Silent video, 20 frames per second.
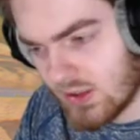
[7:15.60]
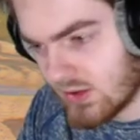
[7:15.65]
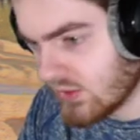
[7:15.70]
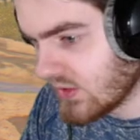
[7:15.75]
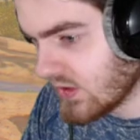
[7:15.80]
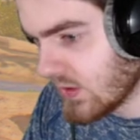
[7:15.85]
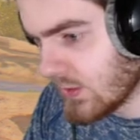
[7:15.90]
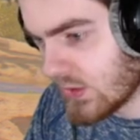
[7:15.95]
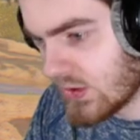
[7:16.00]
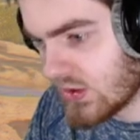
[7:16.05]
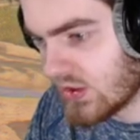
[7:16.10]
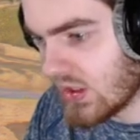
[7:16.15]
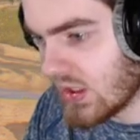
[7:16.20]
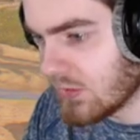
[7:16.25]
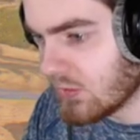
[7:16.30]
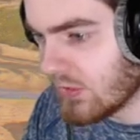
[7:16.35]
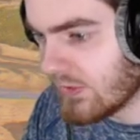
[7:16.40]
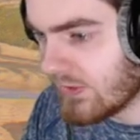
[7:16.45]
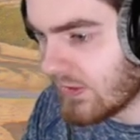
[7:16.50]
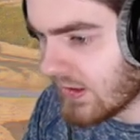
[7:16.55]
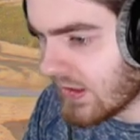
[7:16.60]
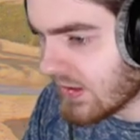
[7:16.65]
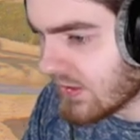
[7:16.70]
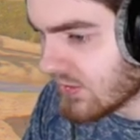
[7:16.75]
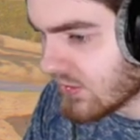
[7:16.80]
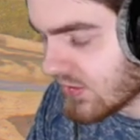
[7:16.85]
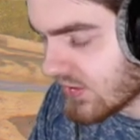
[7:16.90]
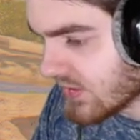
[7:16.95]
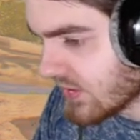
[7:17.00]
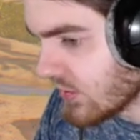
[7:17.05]
so much time with it and
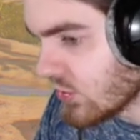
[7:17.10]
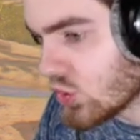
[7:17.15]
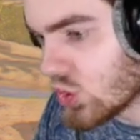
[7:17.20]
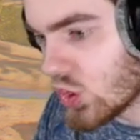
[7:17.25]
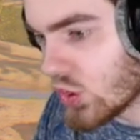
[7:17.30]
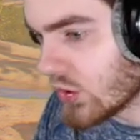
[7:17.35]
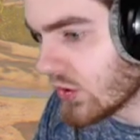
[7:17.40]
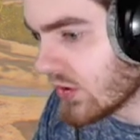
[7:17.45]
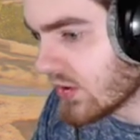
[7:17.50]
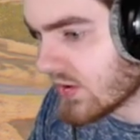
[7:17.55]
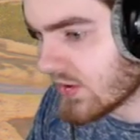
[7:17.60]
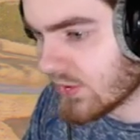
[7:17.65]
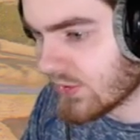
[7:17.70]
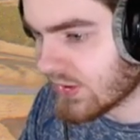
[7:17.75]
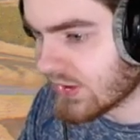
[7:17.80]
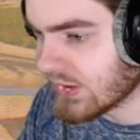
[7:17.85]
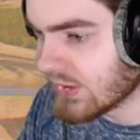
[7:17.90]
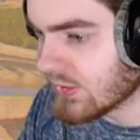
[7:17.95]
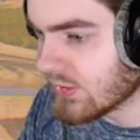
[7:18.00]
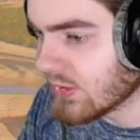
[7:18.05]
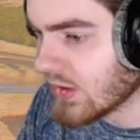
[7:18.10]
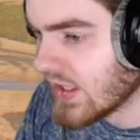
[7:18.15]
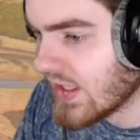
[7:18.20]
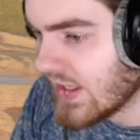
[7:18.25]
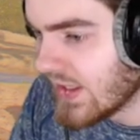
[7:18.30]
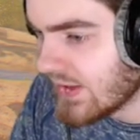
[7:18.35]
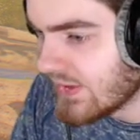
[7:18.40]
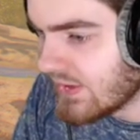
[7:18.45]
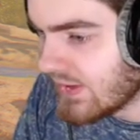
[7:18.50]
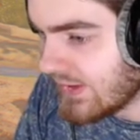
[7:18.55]
just enjoyed it so
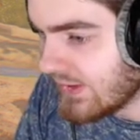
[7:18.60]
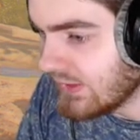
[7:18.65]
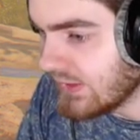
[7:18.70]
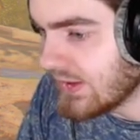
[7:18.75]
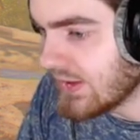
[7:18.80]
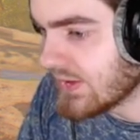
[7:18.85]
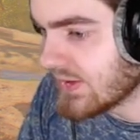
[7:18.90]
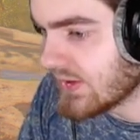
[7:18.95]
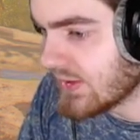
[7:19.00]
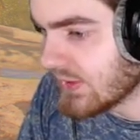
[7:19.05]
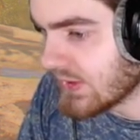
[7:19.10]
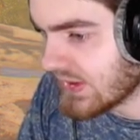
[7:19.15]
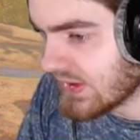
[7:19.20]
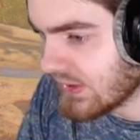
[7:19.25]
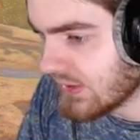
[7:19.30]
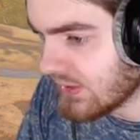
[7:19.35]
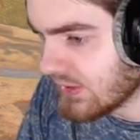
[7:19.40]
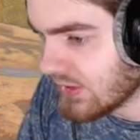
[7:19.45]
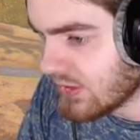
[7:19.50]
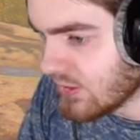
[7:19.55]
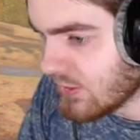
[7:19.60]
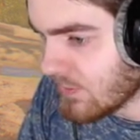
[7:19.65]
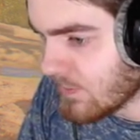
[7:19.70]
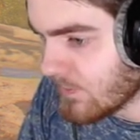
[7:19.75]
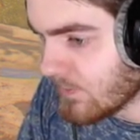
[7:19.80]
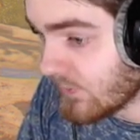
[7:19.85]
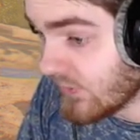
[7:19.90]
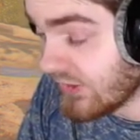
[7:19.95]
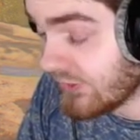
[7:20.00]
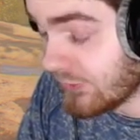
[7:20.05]
dearly and so
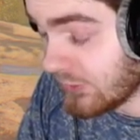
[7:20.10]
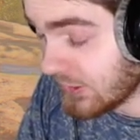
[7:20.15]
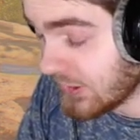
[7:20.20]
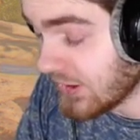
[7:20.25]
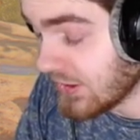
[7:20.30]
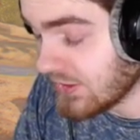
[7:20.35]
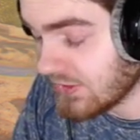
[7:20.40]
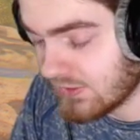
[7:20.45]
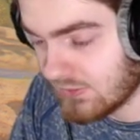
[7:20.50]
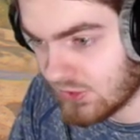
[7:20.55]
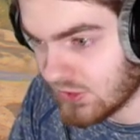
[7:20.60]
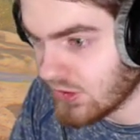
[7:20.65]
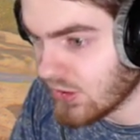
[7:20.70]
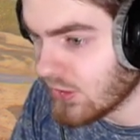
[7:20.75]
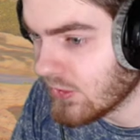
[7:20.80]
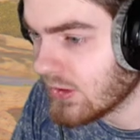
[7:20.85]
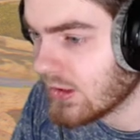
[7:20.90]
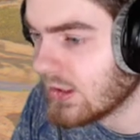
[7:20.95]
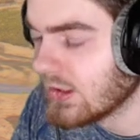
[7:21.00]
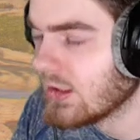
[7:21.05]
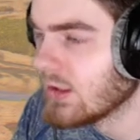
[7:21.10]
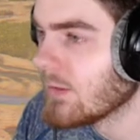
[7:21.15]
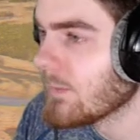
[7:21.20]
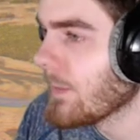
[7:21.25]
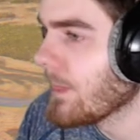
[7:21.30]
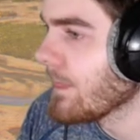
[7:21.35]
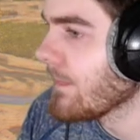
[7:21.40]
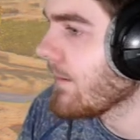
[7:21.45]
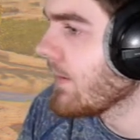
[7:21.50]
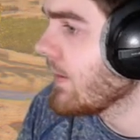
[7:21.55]
fully, you know.
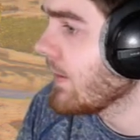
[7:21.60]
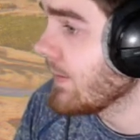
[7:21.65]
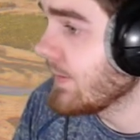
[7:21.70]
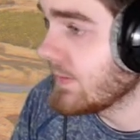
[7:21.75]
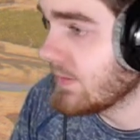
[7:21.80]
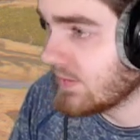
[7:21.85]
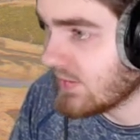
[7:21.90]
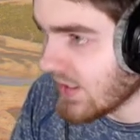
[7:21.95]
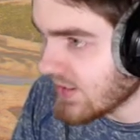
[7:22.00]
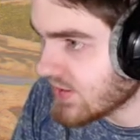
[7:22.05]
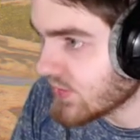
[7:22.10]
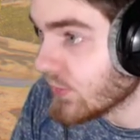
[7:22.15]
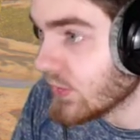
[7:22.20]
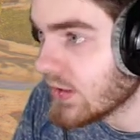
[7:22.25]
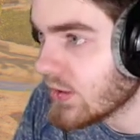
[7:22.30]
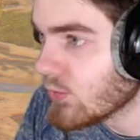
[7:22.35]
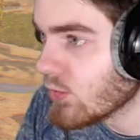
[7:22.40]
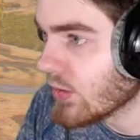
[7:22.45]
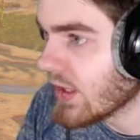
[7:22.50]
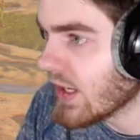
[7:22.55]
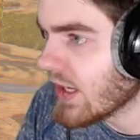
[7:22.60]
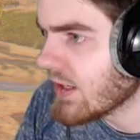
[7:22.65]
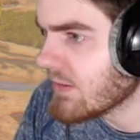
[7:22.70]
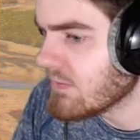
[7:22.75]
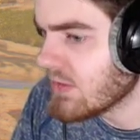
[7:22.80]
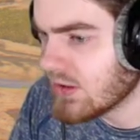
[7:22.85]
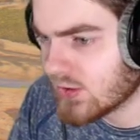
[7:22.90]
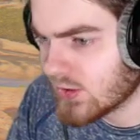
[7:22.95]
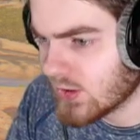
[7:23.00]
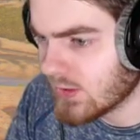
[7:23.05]
That's really what I'm
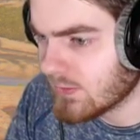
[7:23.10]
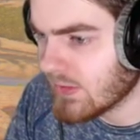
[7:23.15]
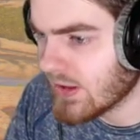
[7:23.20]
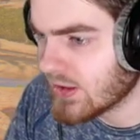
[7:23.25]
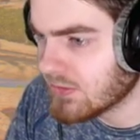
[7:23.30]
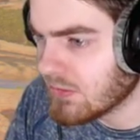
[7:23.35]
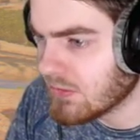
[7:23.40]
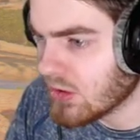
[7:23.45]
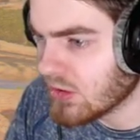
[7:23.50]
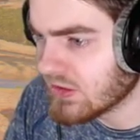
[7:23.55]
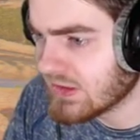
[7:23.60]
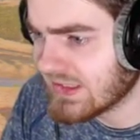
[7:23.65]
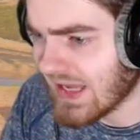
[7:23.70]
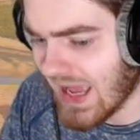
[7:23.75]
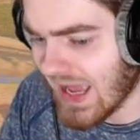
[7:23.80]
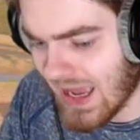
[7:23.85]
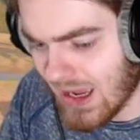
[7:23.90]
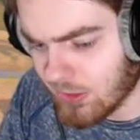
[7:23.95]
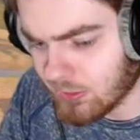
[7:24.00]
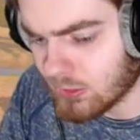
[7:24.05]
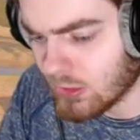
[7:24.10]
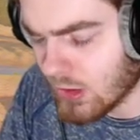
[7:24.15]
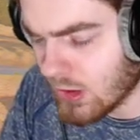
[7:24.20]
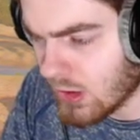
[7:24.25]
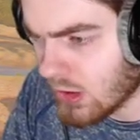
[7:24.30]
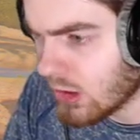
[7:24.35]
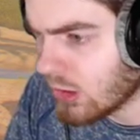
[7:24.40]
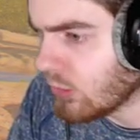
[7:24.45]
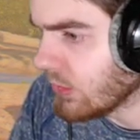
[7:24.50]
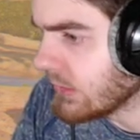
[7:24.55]
intrigued by the most. How
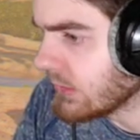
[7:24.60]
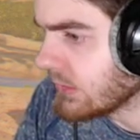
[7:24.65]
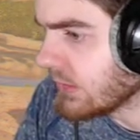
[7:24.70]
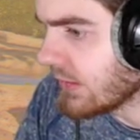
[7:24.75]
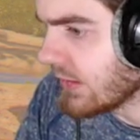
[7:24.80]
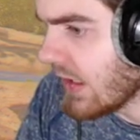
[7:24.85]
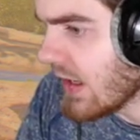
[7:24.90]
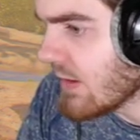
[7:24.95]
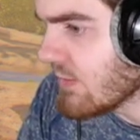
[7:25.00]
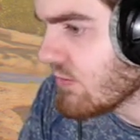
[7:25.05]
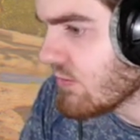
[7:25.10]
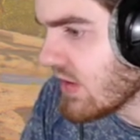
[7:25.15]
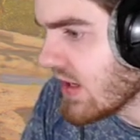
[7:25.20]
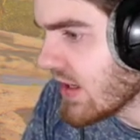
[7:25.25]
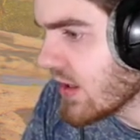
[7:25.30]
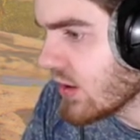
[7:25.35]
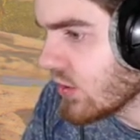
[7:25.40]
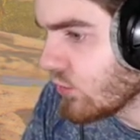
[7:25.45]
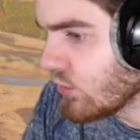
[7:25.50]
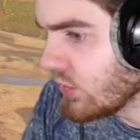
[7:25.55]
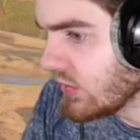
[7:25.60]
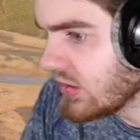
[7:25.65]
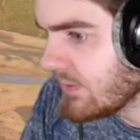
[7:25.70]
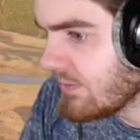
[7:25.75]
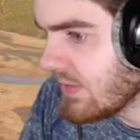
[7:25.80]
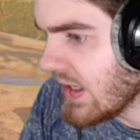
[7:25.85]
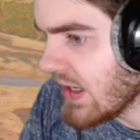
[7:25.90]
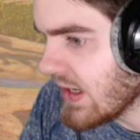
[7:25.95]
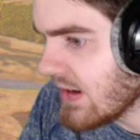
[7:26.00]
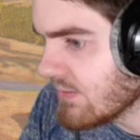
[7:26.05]
long will the game be? Will it
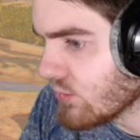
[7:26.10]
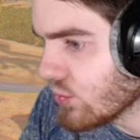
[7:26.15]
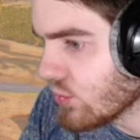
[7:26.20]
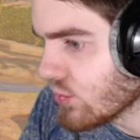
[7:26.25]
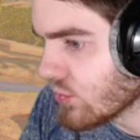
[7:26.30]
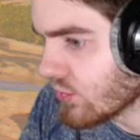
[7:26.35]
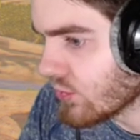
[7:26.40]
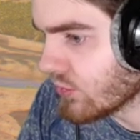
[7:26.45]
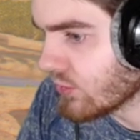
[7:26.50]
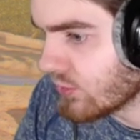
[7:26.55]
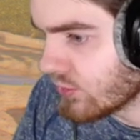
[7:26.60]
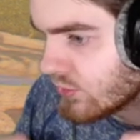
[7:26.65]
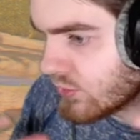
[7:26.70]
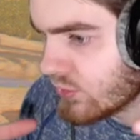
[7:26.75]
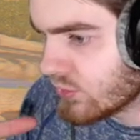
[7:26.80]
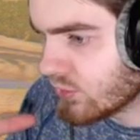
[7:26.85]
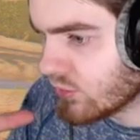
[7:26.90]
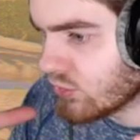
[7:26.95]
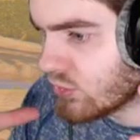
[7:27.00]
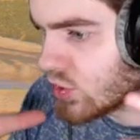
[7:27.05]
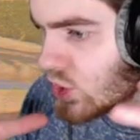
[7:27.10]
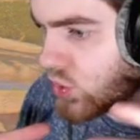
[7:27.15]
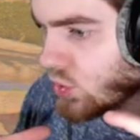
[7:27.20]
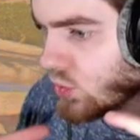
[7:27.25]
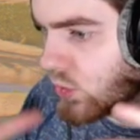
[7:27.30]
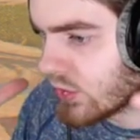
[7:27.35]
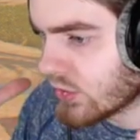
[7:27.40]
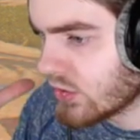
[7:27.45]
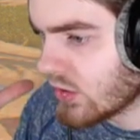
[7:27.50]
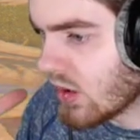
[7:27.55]
be a more
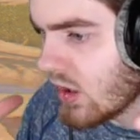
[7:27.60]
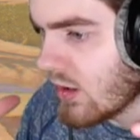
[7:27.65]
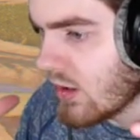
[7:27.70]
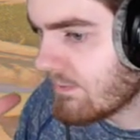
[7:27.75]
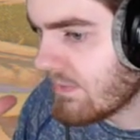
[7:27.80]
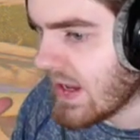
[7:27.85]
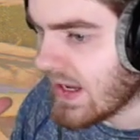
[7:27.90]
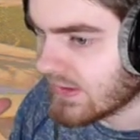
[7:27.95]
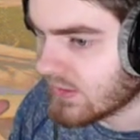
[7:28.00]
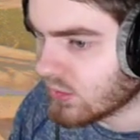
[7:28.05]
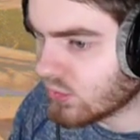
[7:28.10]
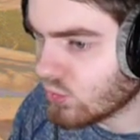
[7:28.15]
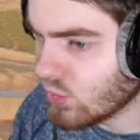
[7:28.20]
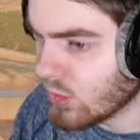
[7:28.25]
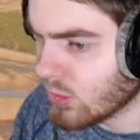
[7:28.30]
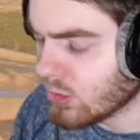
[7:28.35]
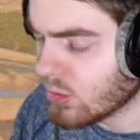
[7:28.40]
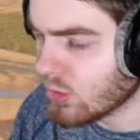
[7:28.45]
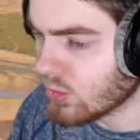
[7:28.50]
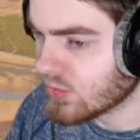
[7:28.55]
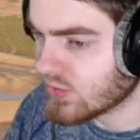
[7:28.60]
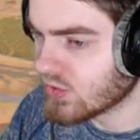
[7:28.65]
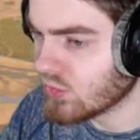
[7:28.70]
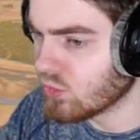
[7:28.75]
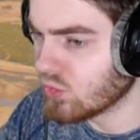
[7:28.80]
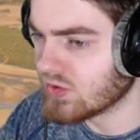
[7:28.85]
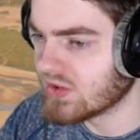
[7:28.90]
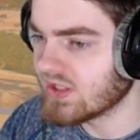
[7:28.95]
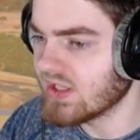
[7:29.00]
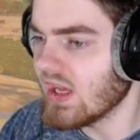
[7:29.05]
short, compacted one, or also
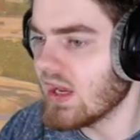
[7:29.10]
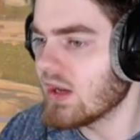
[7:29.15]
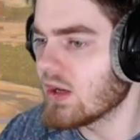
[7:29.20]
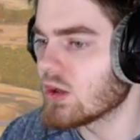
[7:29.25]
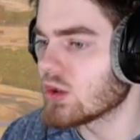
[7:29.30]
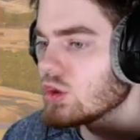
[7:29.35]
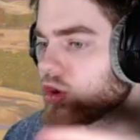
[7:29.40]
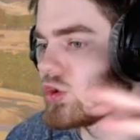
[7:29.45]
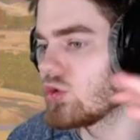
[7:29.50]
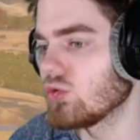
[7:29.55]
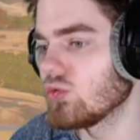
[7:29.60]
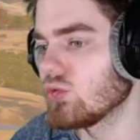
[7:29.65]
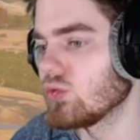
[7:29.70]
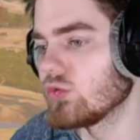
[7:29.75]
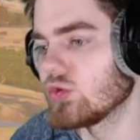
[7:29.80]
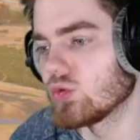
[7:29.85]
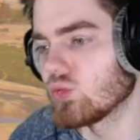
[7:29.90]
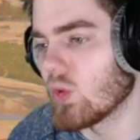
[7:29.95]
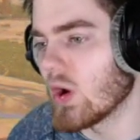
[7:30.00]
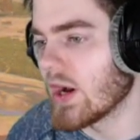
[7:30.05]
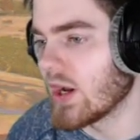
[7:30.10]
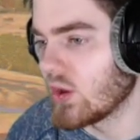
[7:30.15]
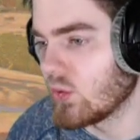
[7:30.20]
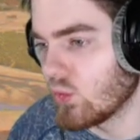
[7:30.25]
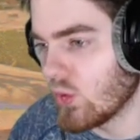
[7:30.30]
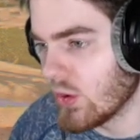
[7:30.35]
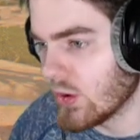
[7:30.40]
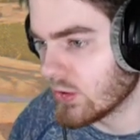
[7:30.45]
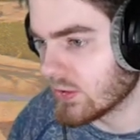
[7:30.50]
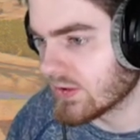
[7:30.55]
once again a huge wide
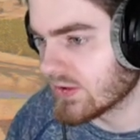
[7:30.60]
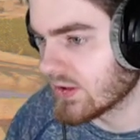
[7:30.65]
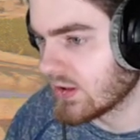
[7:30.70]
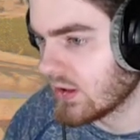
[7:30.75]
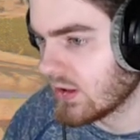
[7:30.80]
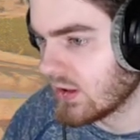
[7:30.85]
world?